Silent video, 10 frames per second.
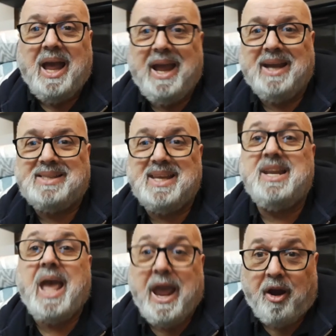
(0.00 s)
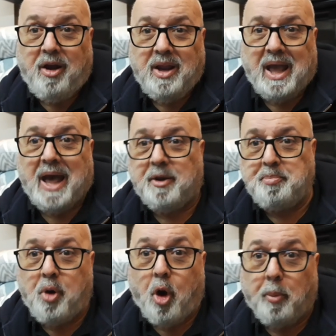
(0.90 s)
It's an aire at a
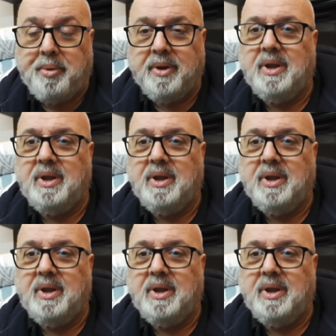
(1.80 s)
pub,